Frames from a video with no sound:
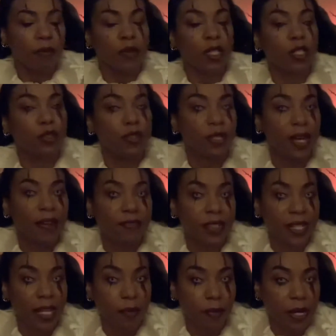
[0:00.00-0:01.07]
You just have to
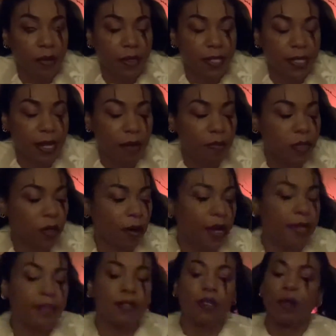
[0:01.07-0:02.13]
take baby steps,
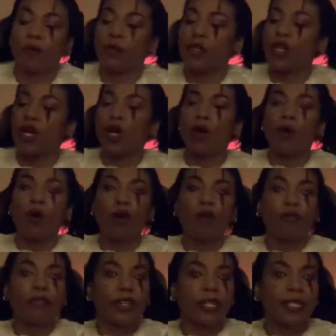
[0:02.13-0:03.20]
okay? So no
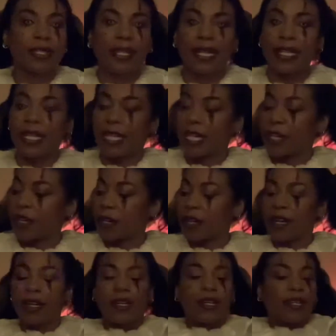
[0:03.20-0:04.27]
overextending here.
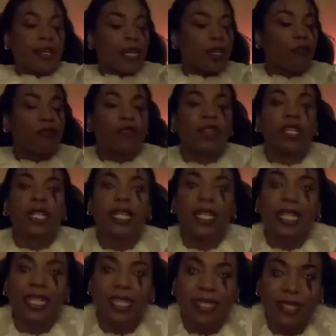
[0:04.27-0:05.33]
If the
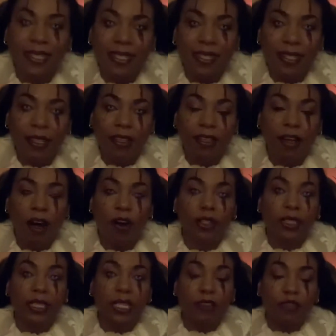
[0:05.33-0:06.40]
knees are
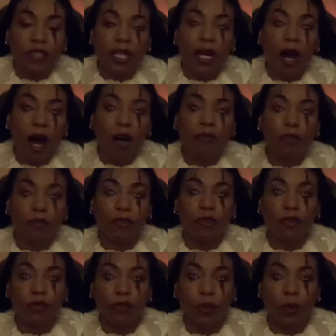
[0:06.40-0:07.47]
lifting off of the
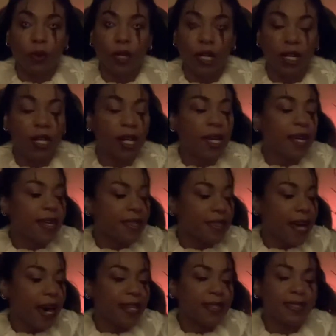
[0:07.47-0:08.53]
floor,
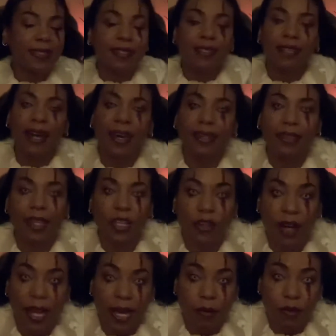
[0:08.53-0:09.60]
that is a sign that your
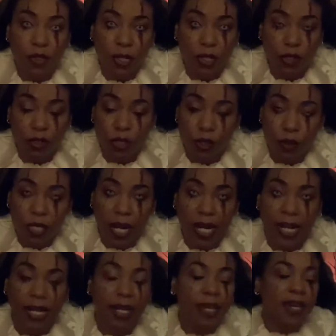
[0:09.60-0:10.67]
hamstrings are too tight